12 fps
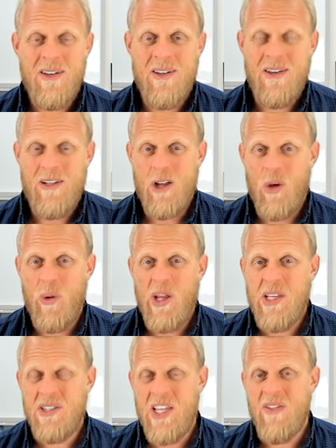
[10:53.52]

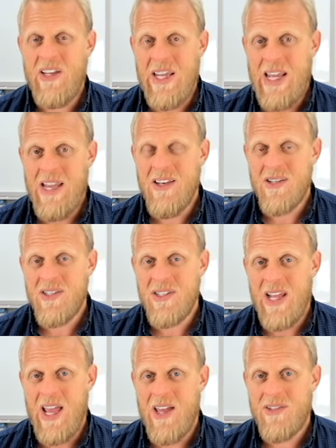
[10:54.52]
Nobody is even into
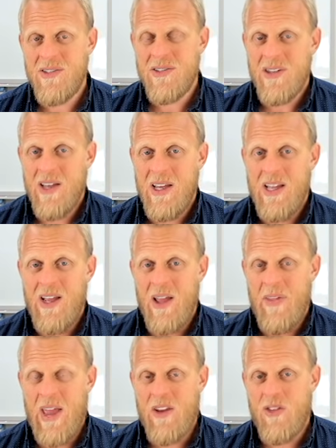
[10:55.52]
sedans.
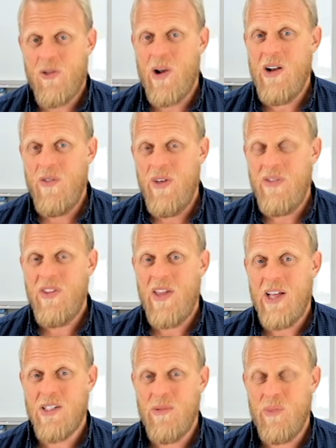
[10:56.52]
And they had
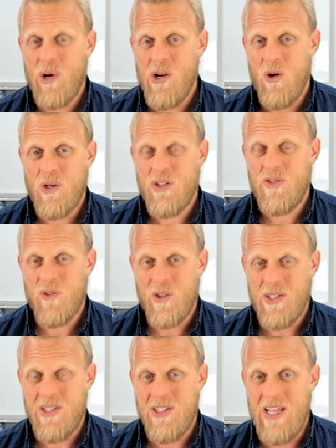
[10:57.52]
350,000 pre orders for a
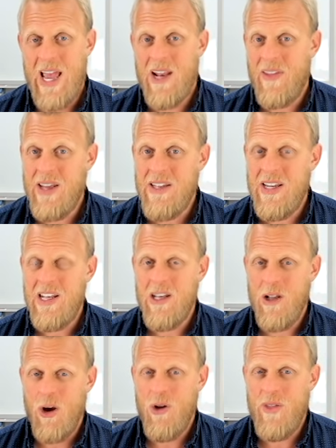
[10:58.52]
sedan, and they didn't
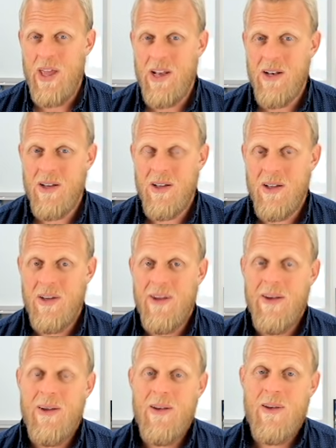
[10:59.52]
know then
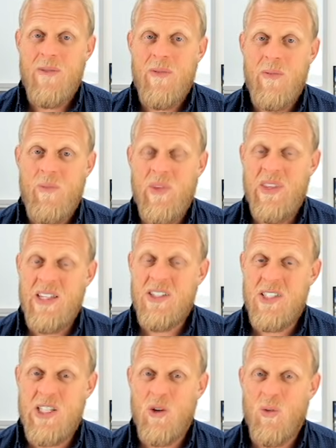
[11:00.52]
and they
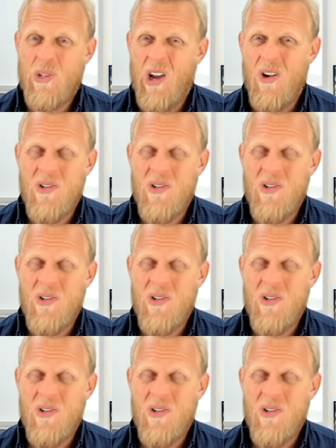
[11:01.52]
still don't